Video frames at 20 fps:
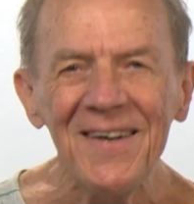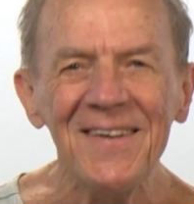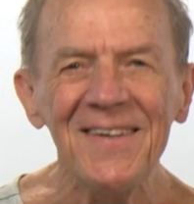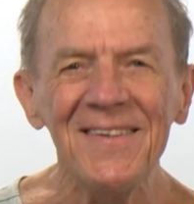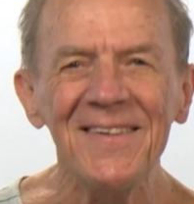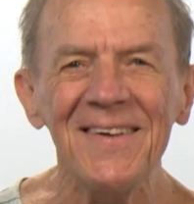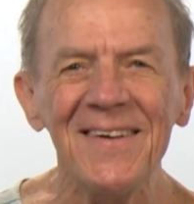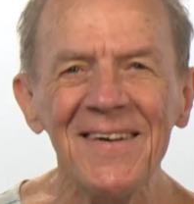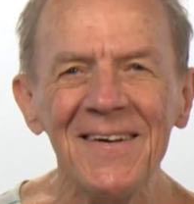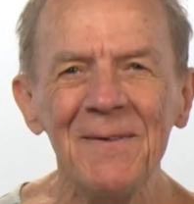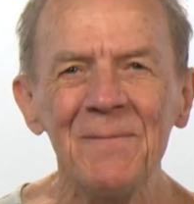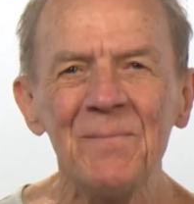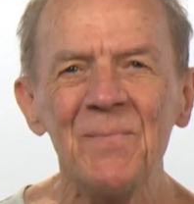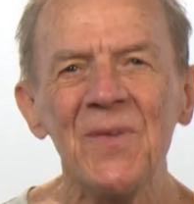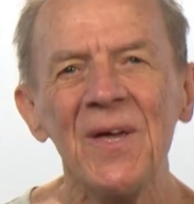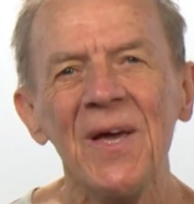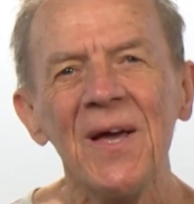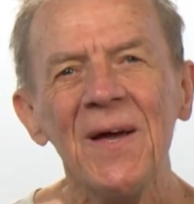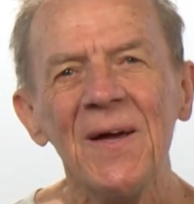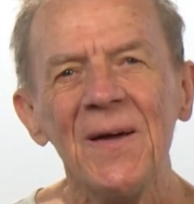anything,
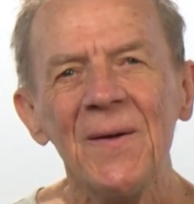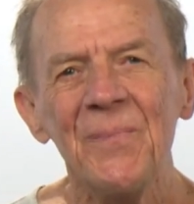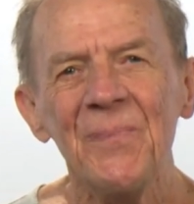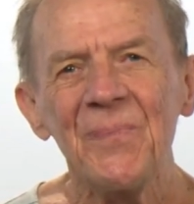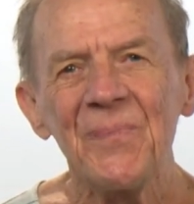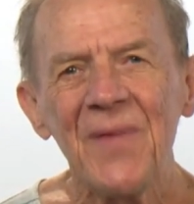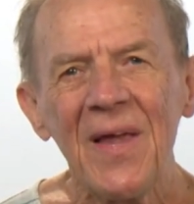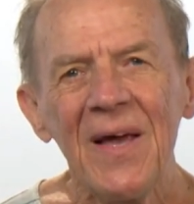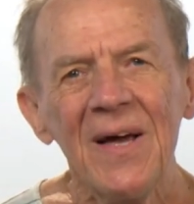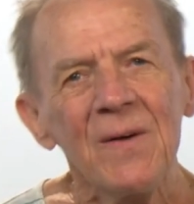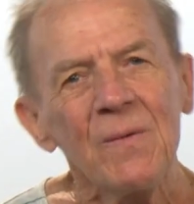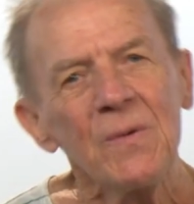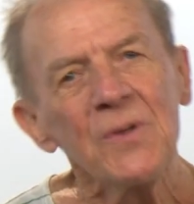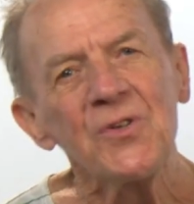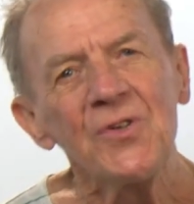well,